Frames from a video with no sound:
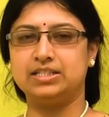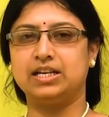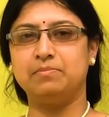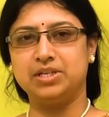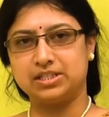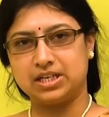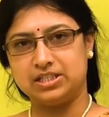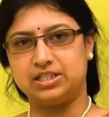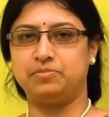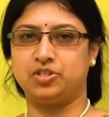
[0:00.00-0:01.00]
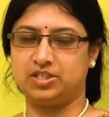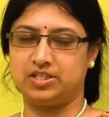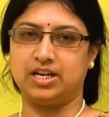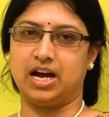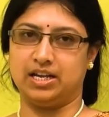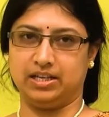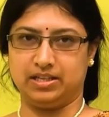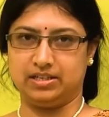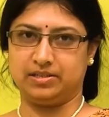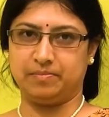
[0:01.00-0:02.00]
and misconceptions regarding
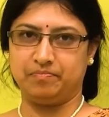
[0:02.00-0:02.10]
this.